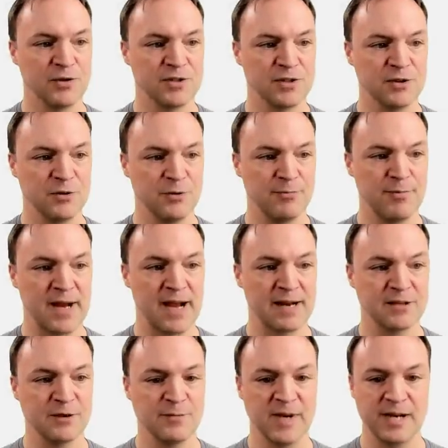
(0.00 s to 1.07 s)
go to
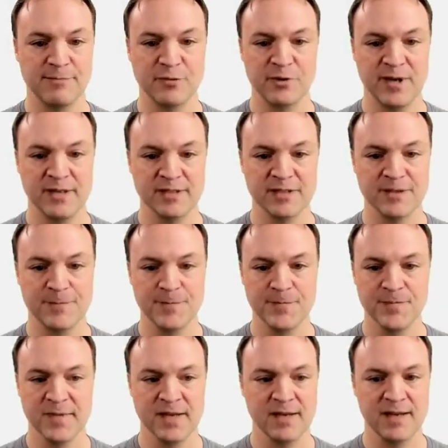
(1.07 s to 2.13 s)
back to my print,
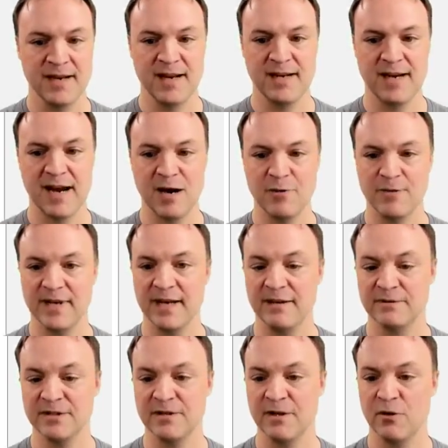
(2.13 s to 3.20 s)
and now
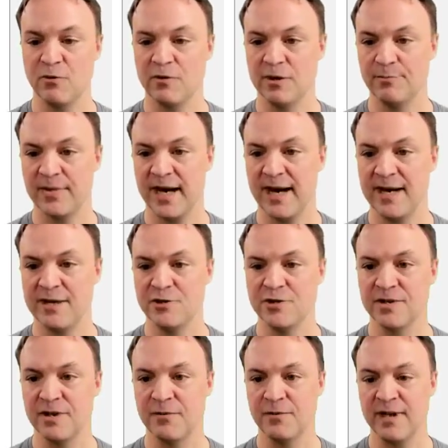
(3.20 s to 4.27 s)
it's the whole
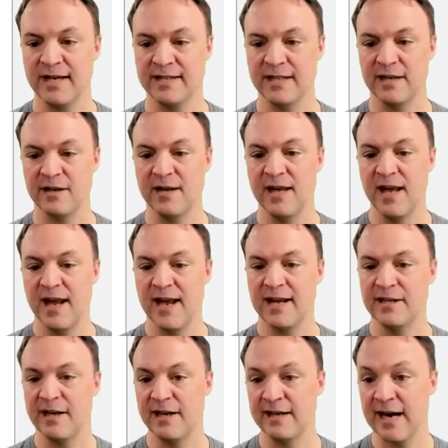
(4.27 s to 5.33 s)
page right here.
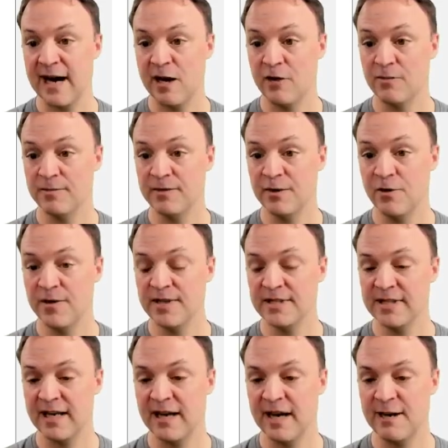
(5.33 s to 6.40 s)
And now notice
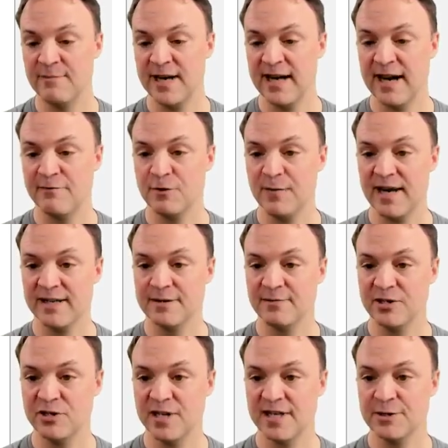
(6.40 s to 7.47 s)
that I might have to make some
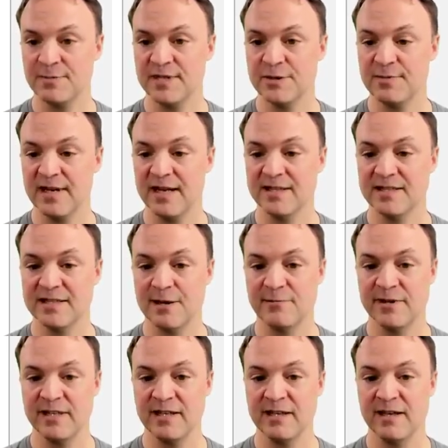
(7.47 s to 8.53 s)
adjustments because some
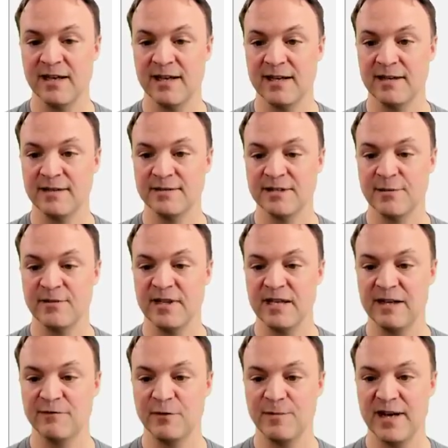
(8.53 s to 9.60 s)
of the
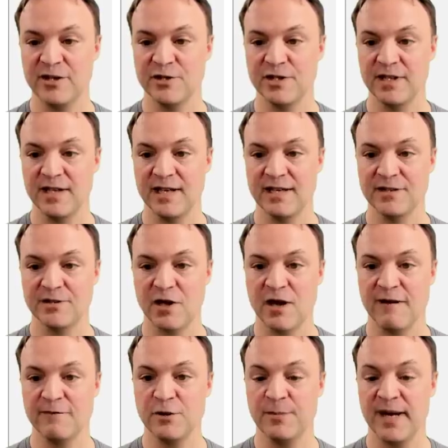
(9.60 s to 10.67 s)
information is
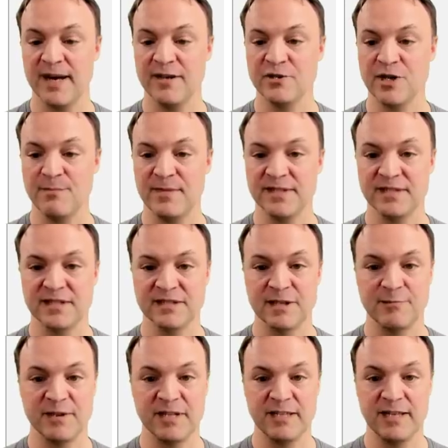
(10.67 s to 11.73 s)
off the page. I'm missing
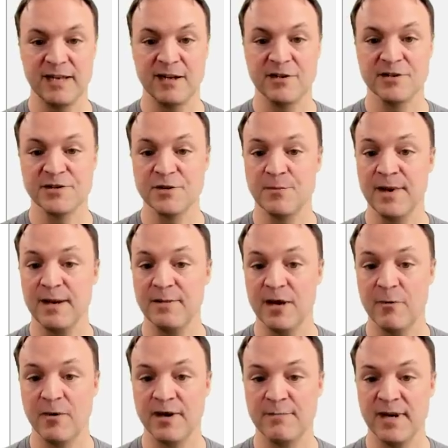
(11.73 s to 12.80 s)
some of the years, so maybe I
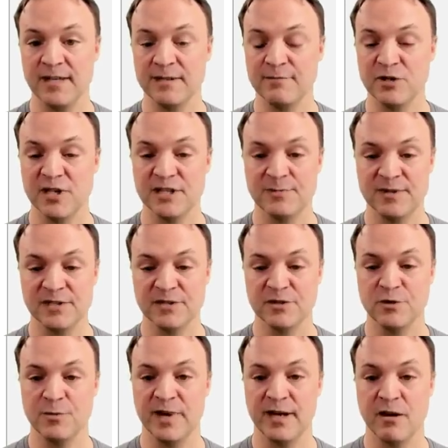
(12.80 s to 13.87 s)
want to make some adjustments
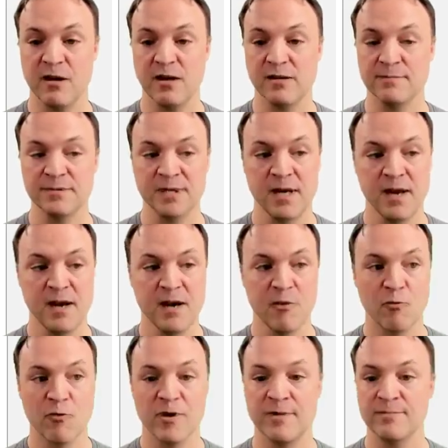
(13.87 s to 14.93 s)
to my columns
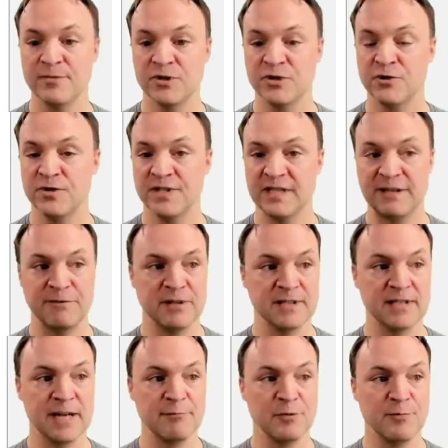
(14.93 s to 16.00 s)
or choose a different
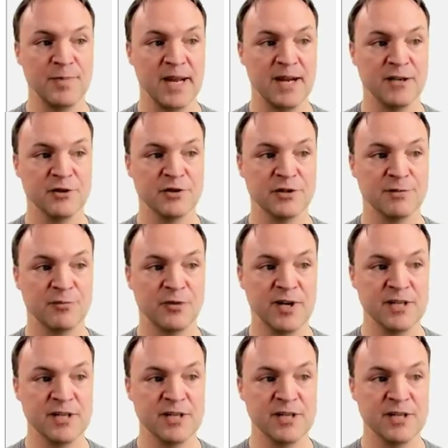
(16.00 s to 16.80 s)
type of page to